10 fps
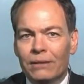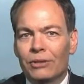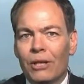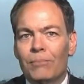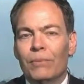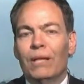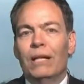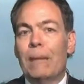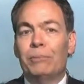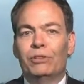some
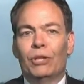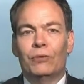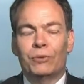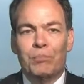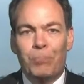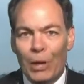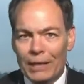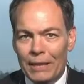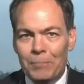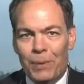episode from
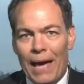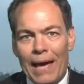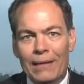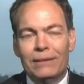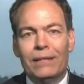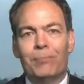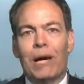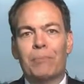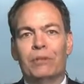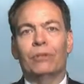Breaking Bad, the
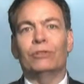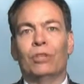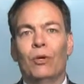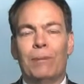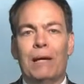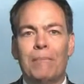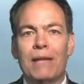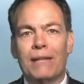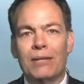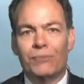popular show about
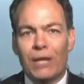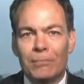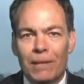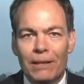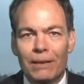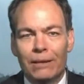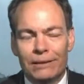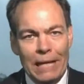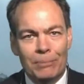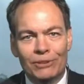methamphetamine on
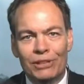cable